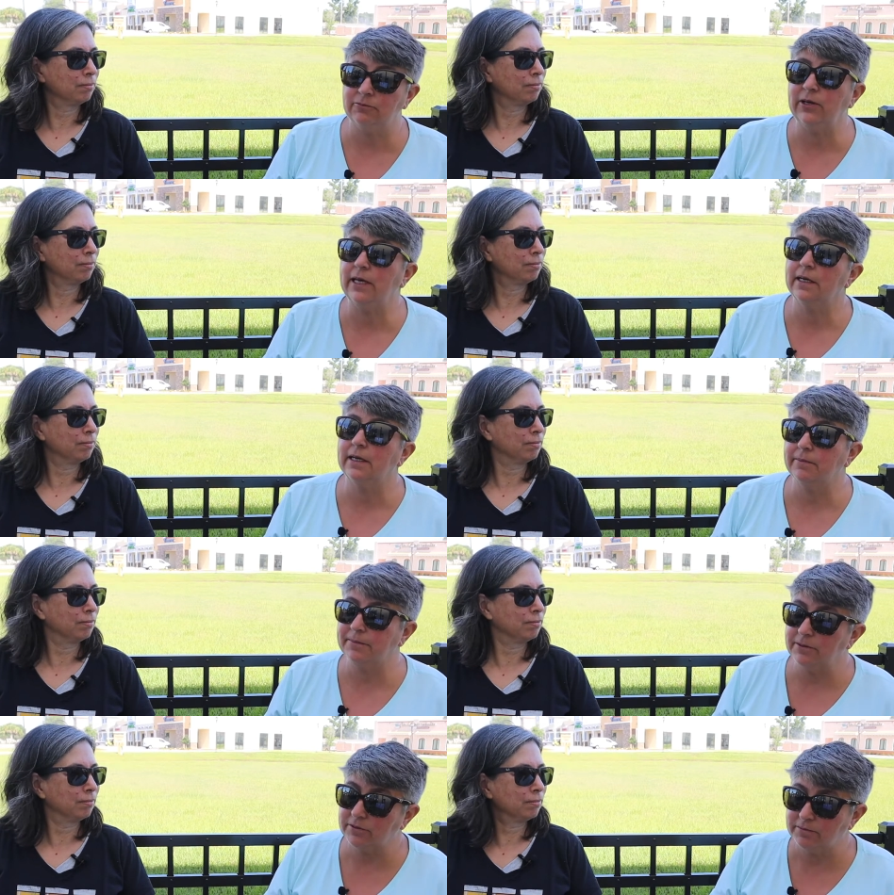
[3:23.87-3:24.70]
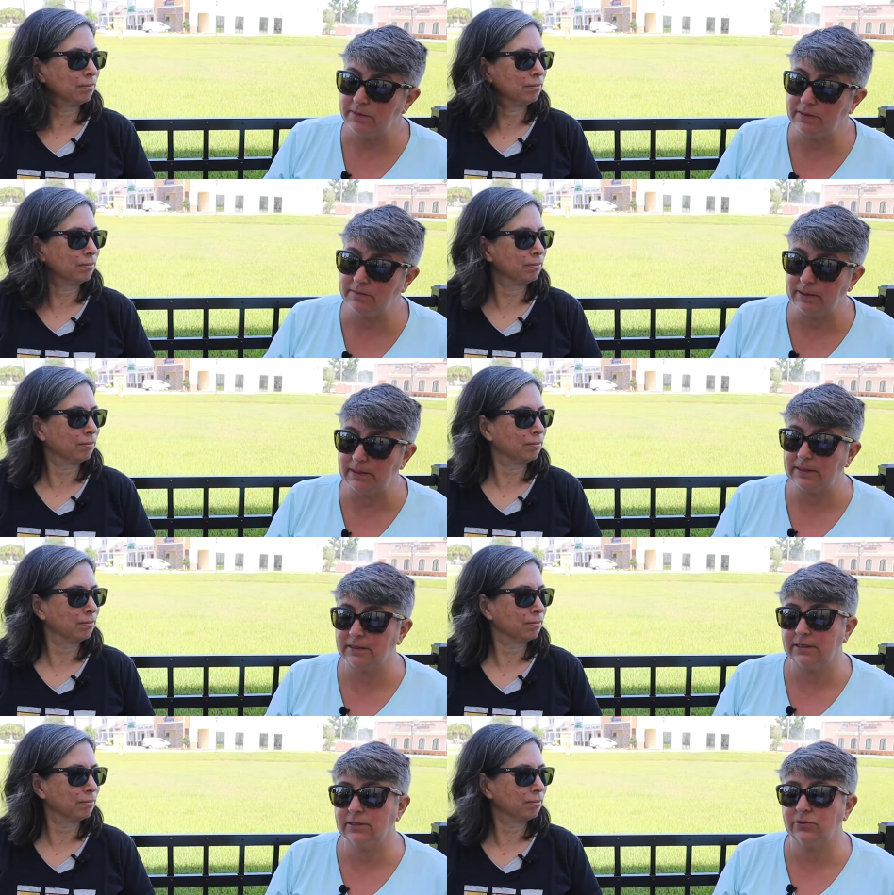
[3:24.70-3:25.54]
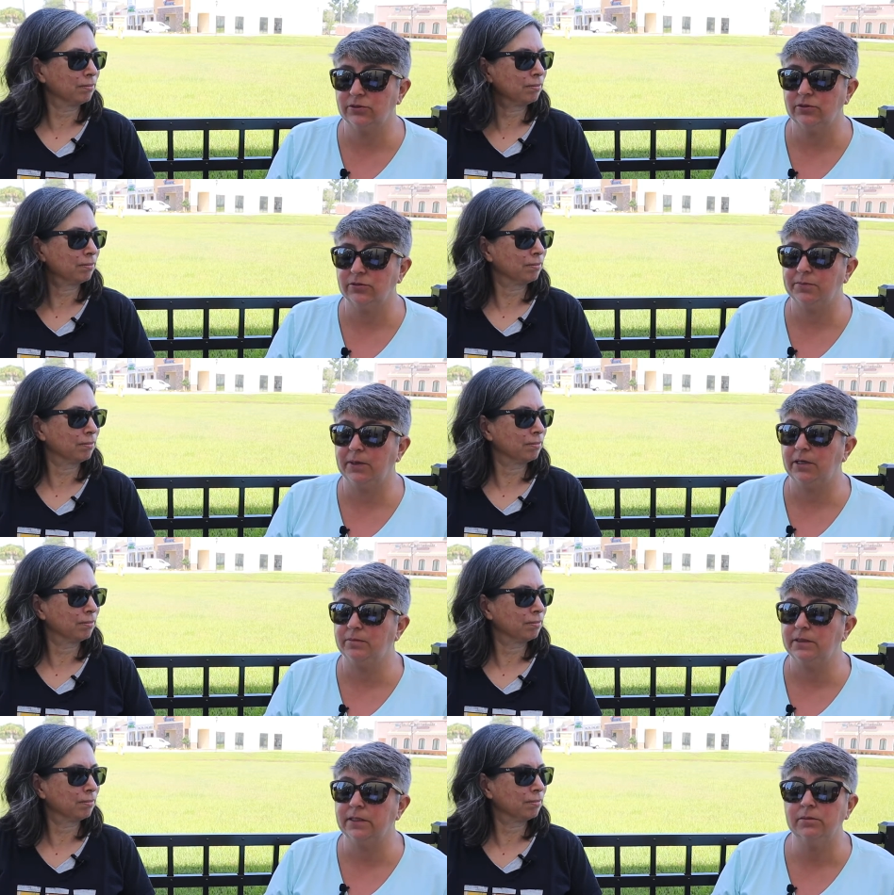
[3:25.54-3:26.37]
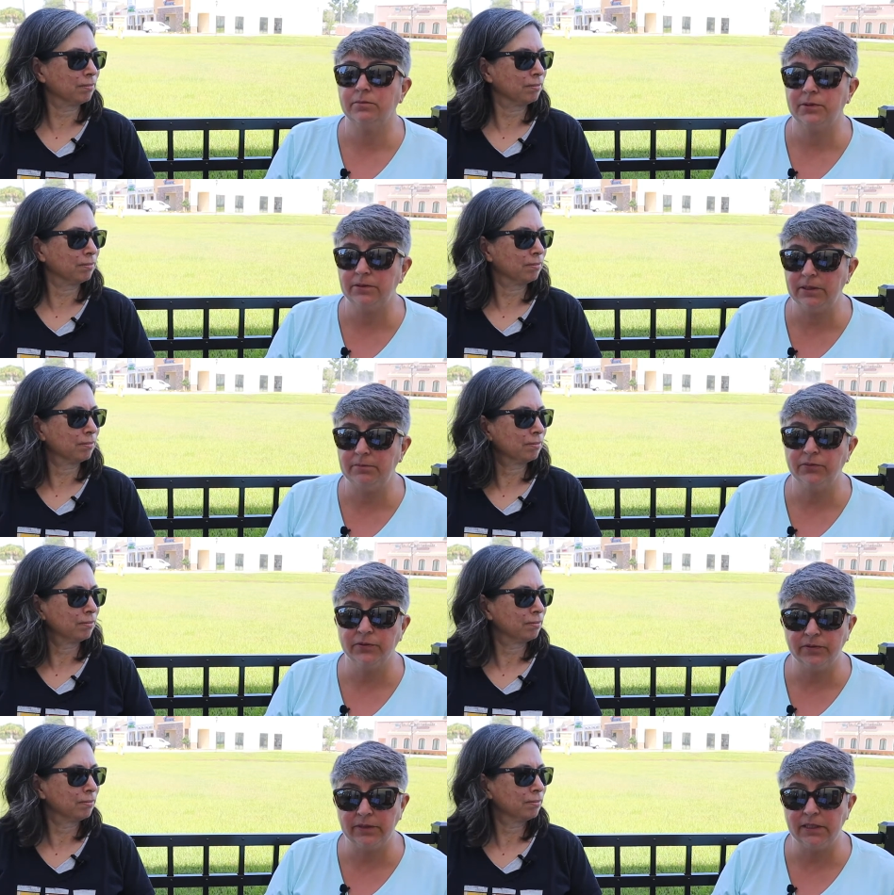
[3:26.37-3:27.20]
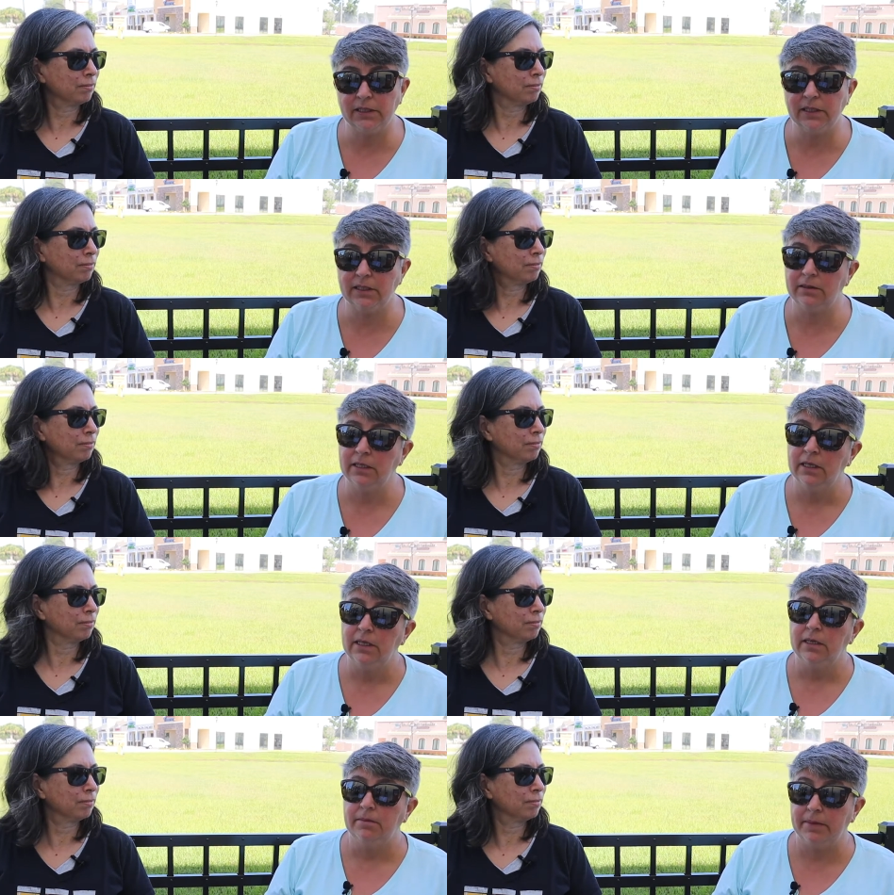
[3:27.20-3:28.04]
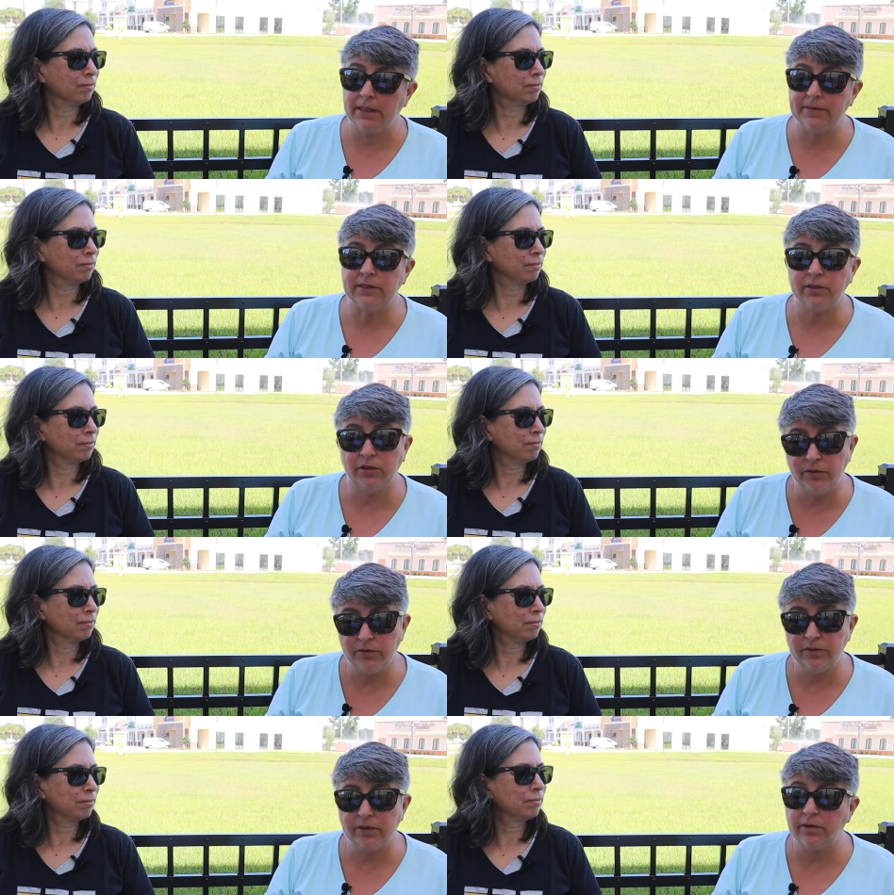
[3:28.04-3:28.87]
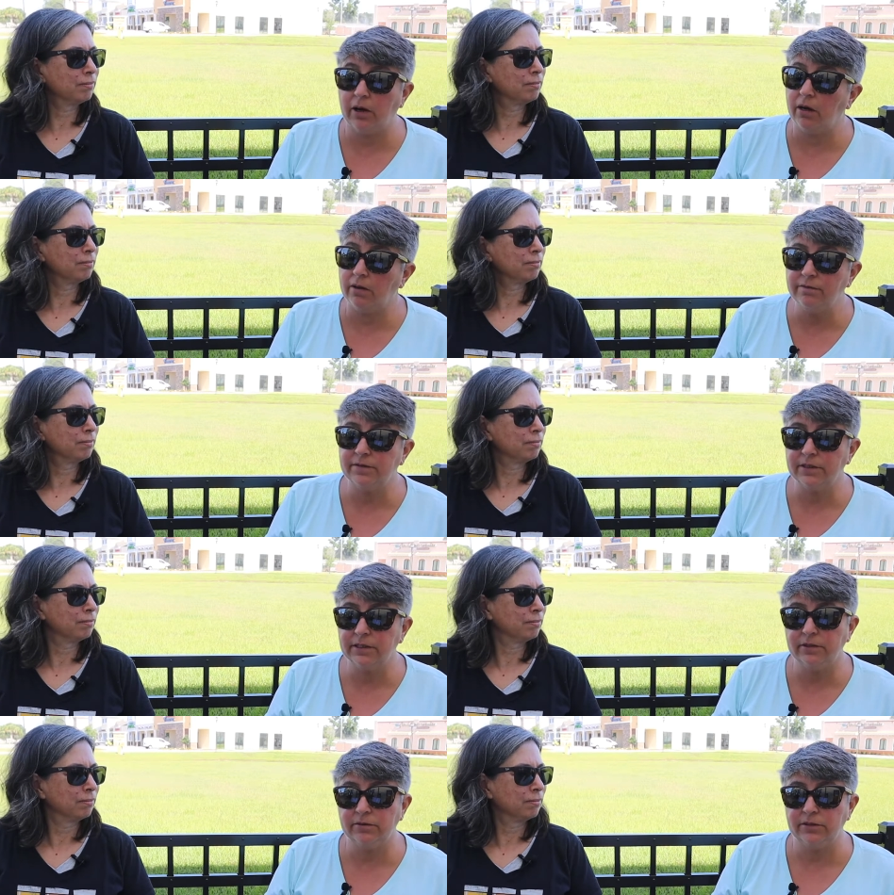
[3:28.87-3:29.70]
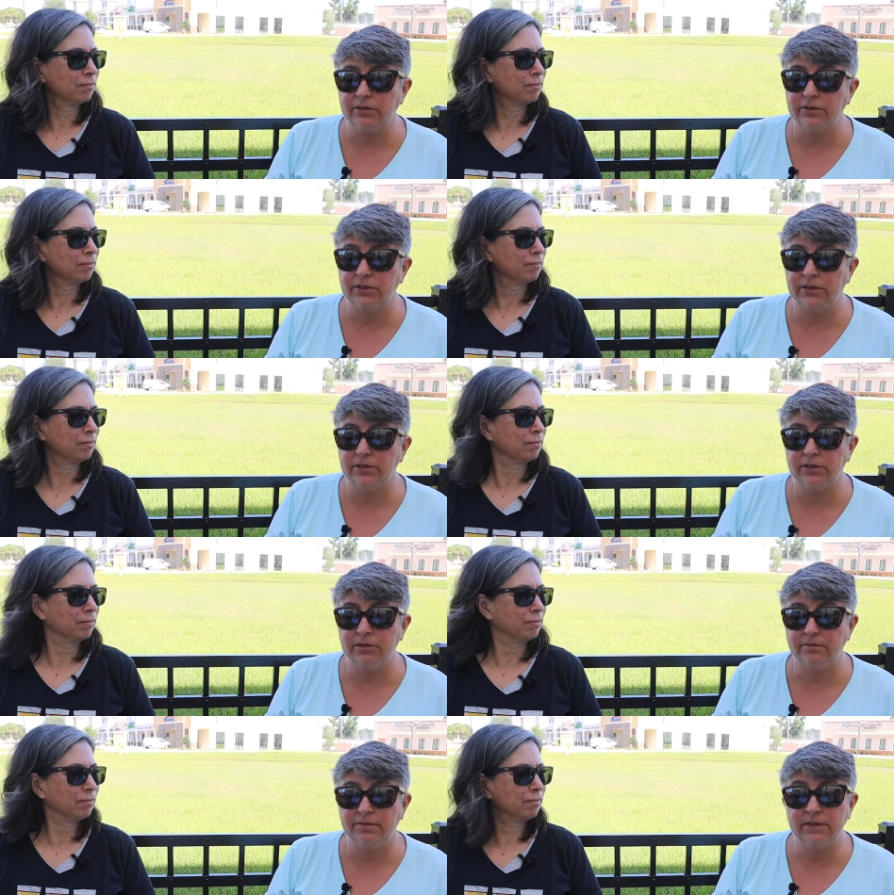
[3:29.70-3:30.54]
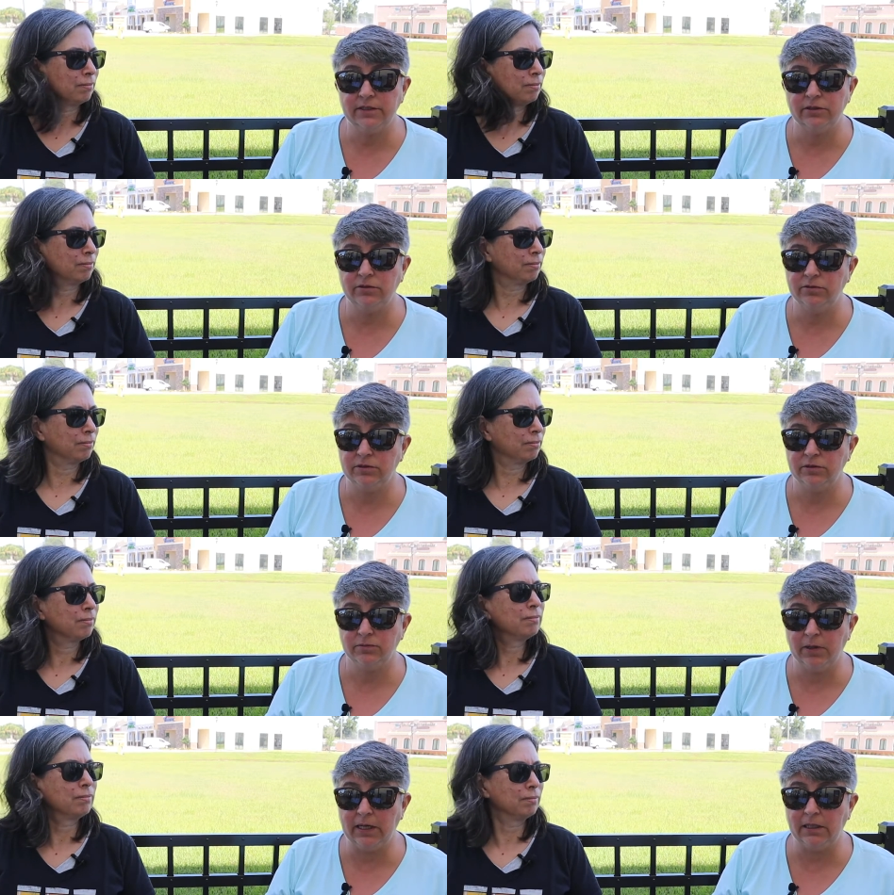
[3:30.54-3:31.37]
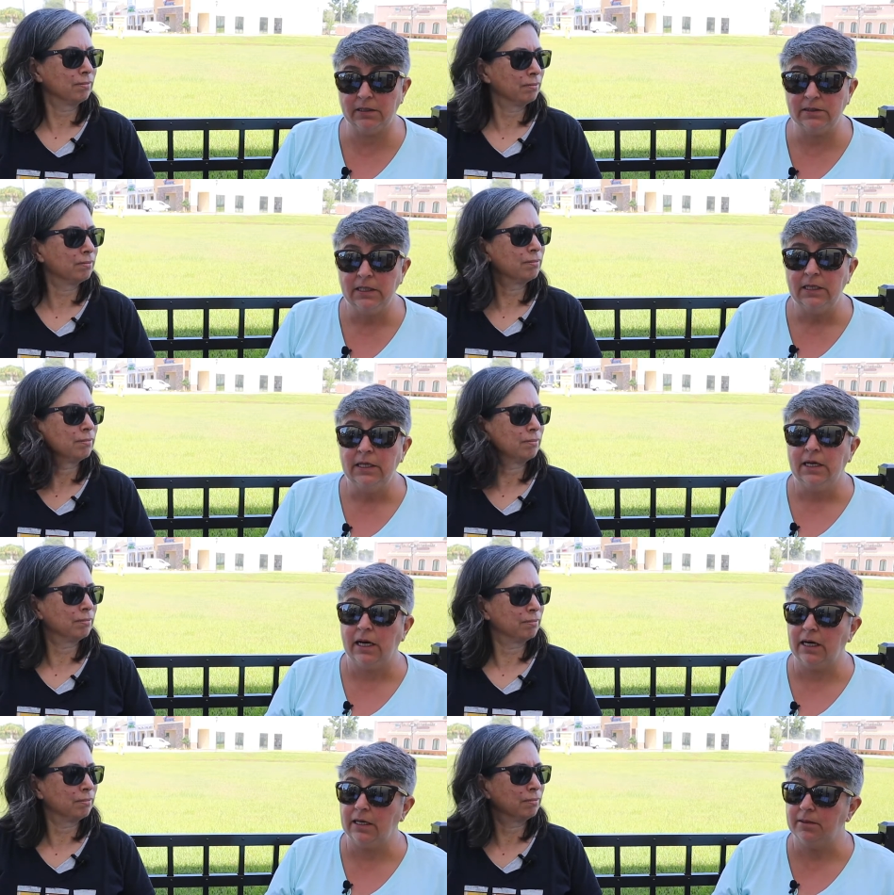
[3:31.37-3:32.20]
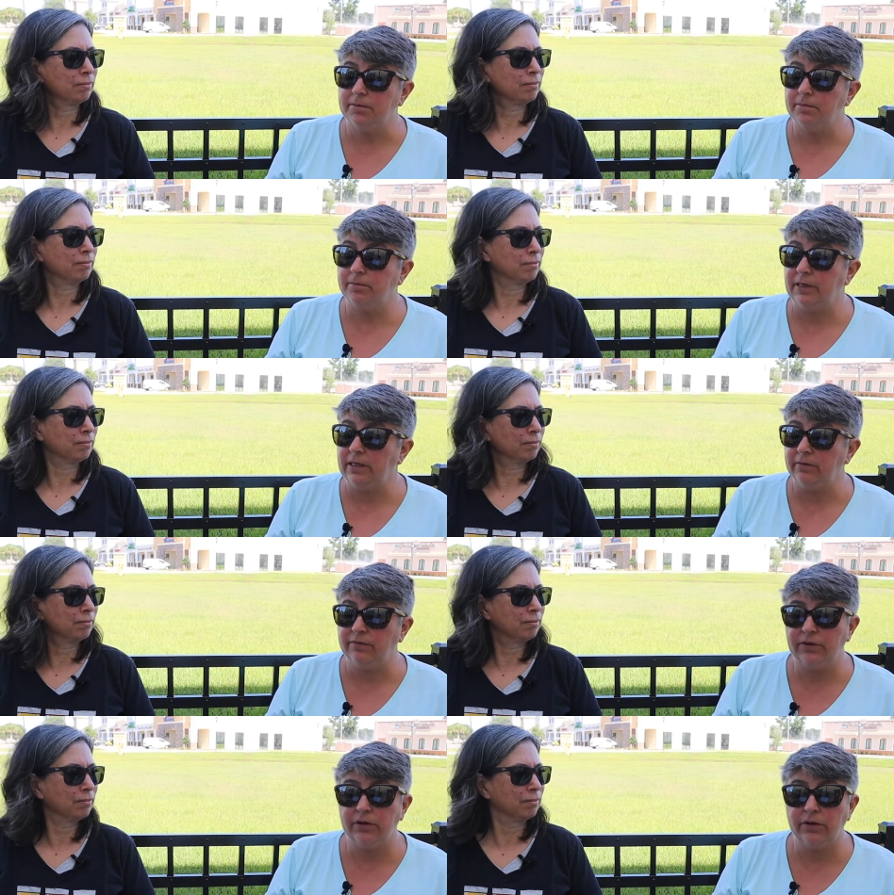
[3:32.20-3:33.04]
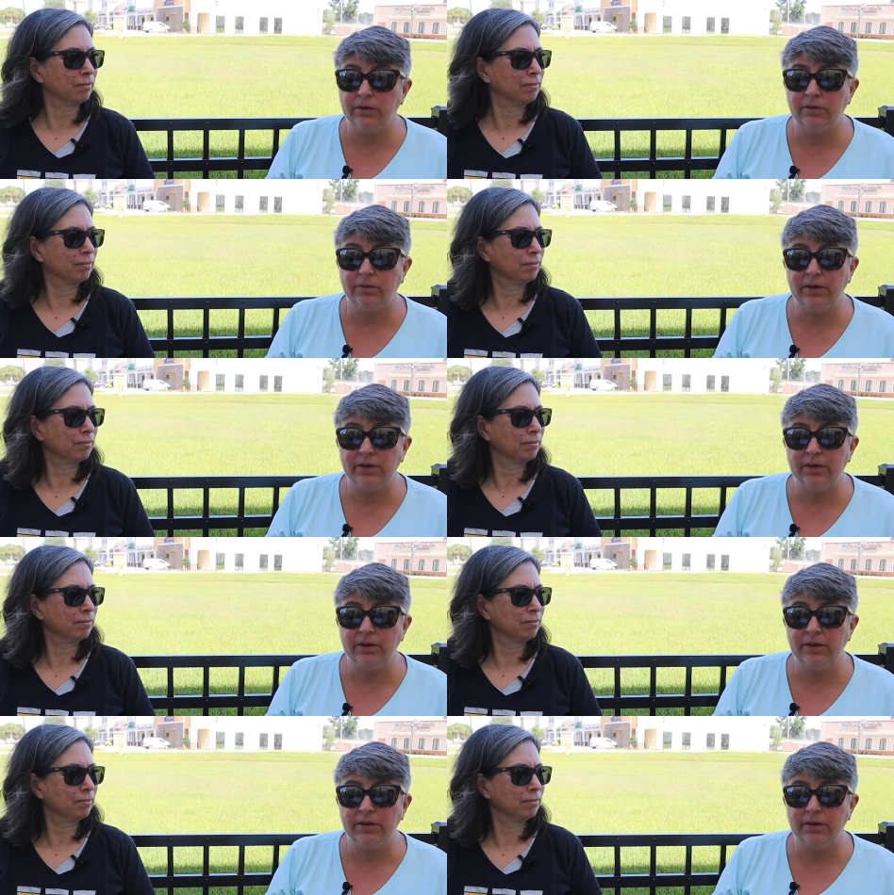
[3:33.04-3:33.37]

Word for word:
Speaker 1: we can't get beers from these places because they're so small. But like Bully Brewing and Mammoth Oak, all very local, so you should visit those as well. Um, but if you go,